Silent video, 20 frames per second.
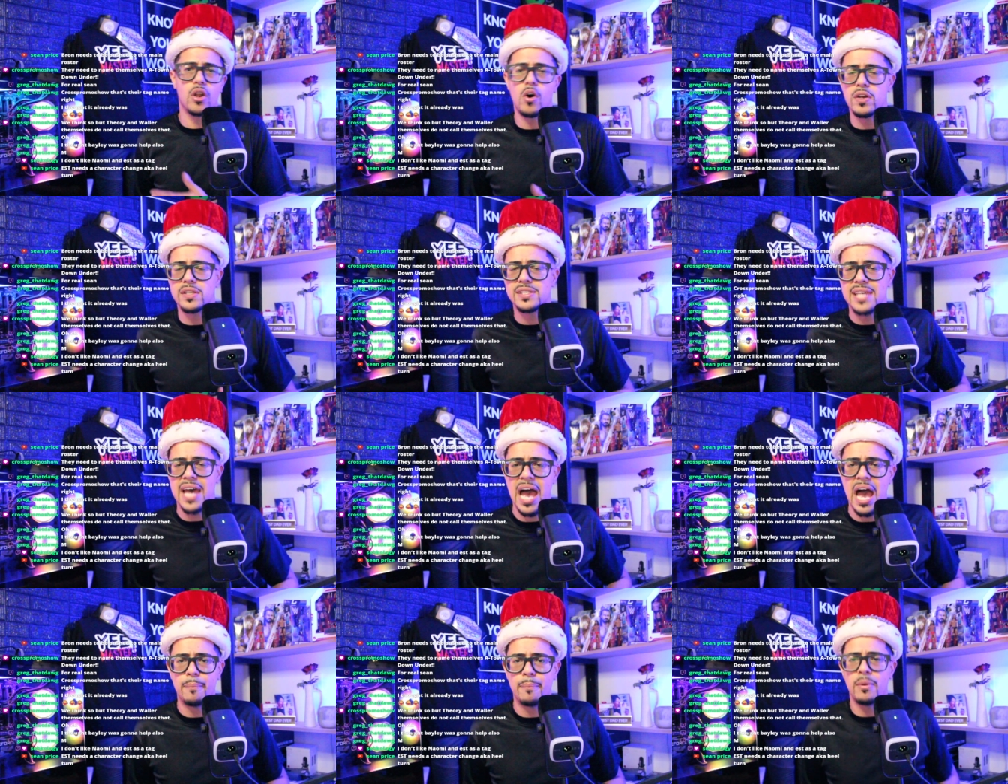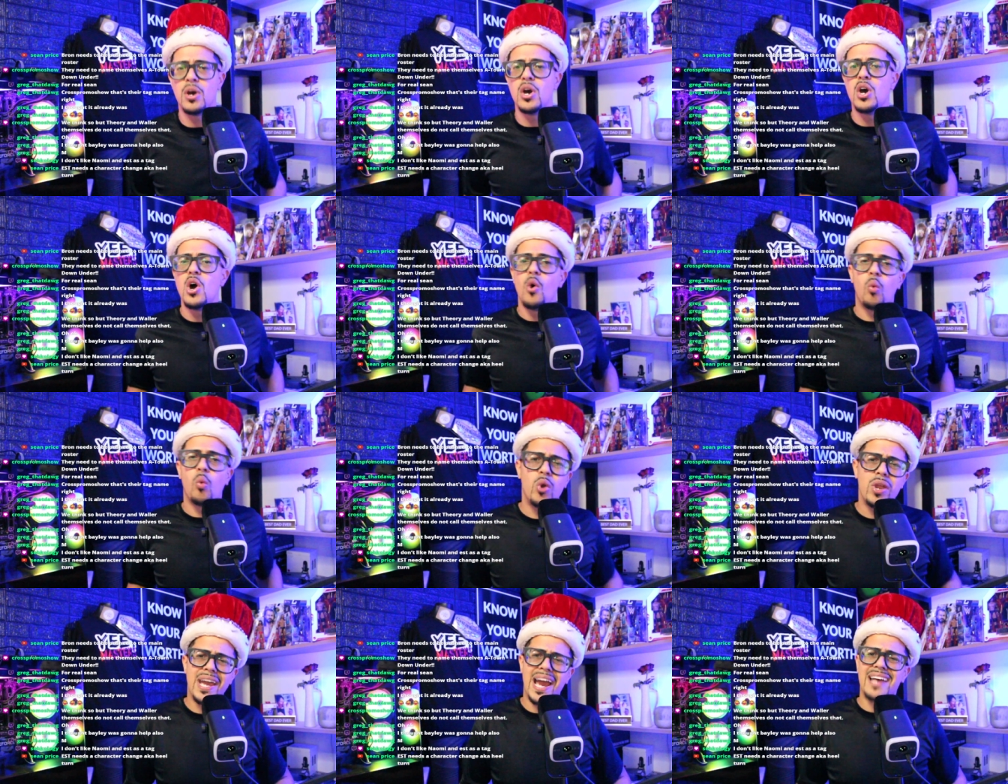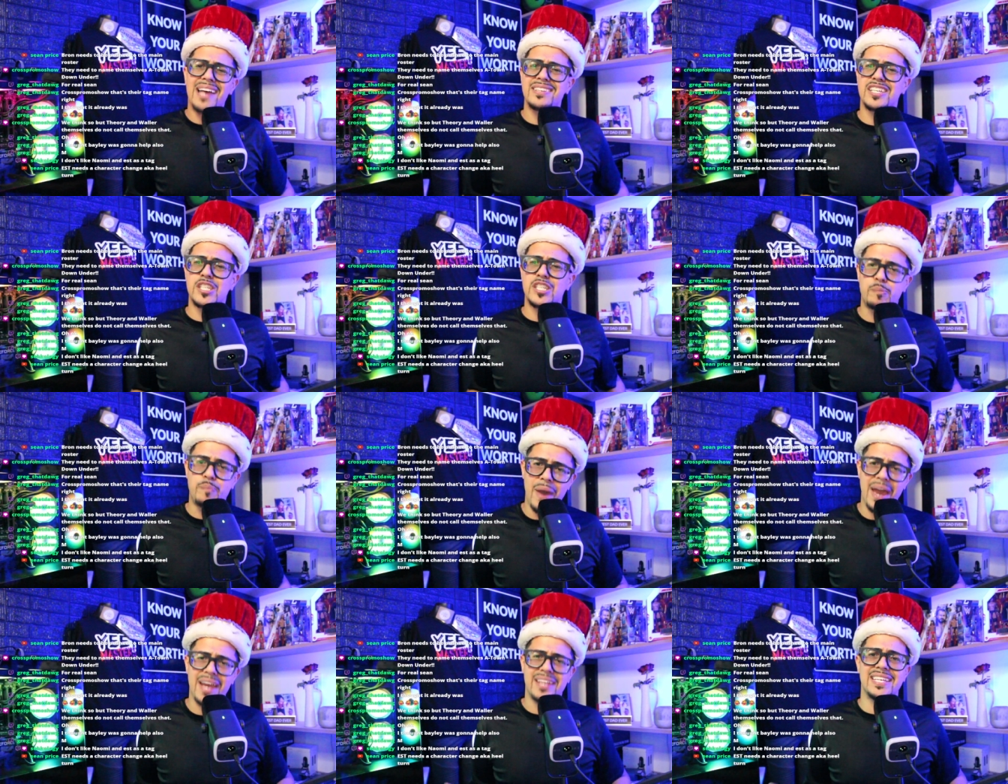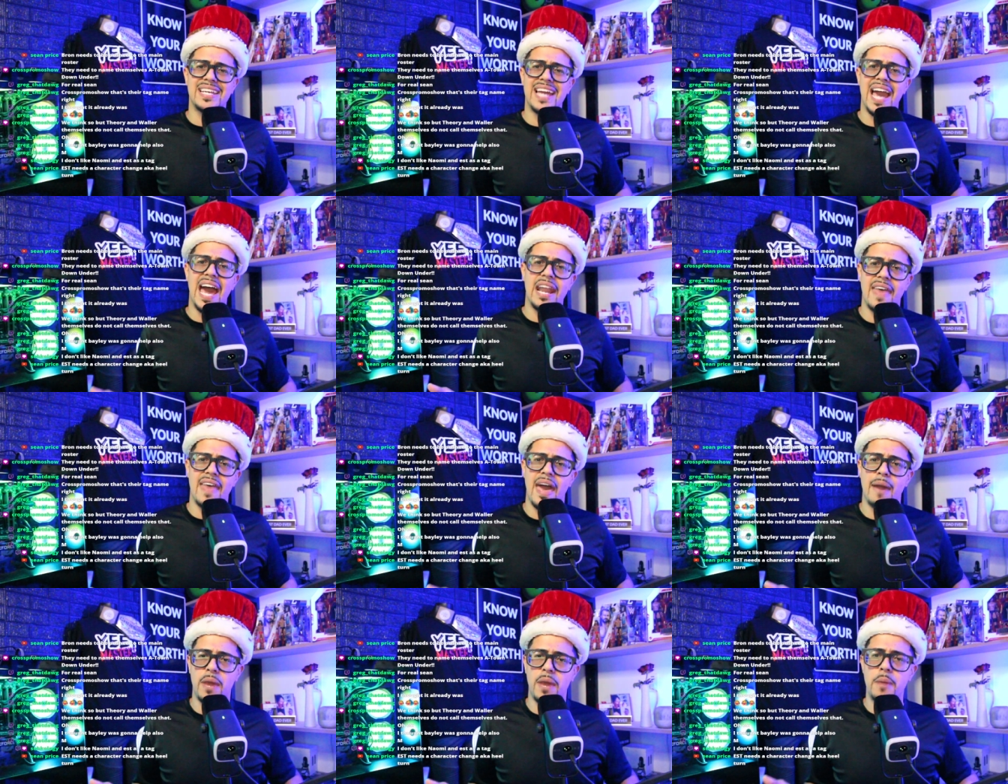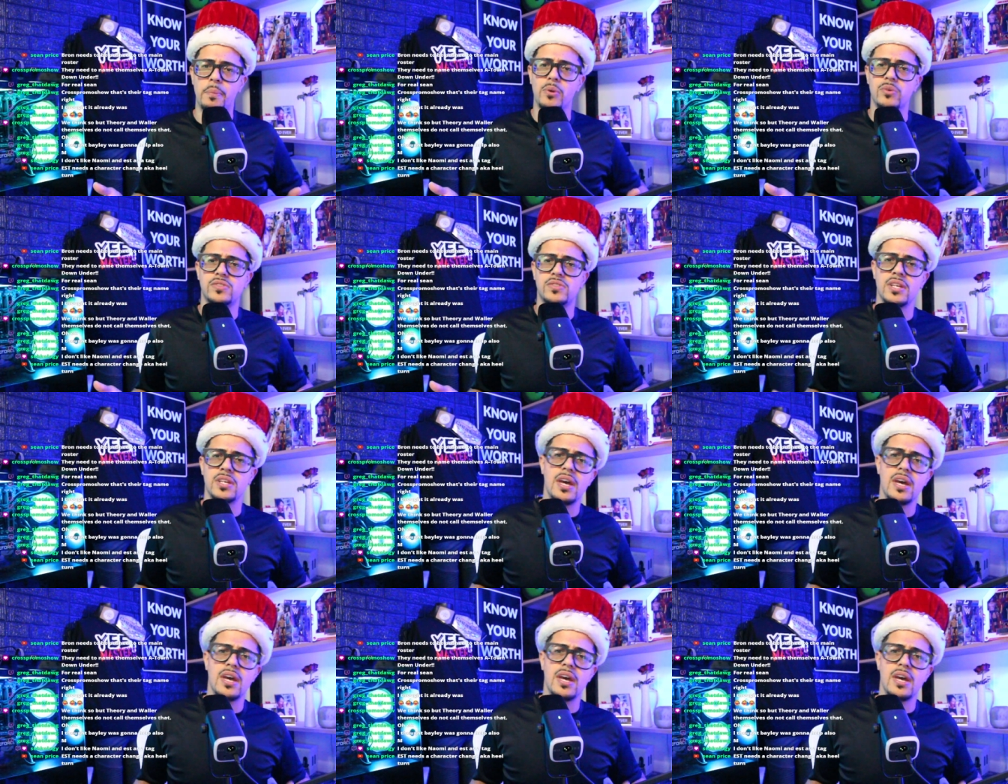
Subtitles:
time. What are you guys expecting out of that, peoples?